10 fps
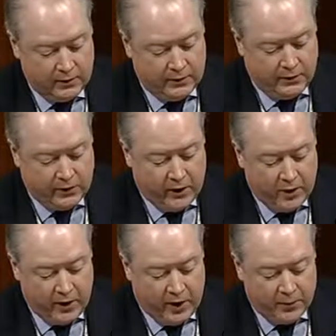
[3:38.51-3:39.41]
To forget
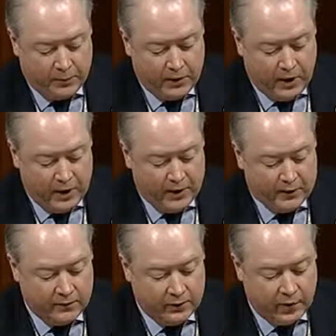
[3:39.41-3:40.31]
about the plight
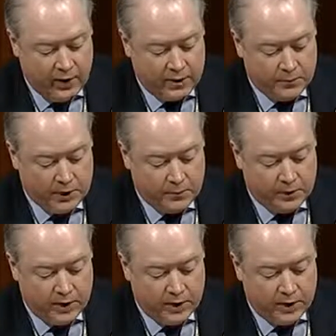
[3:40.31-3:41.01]
of the Iranian people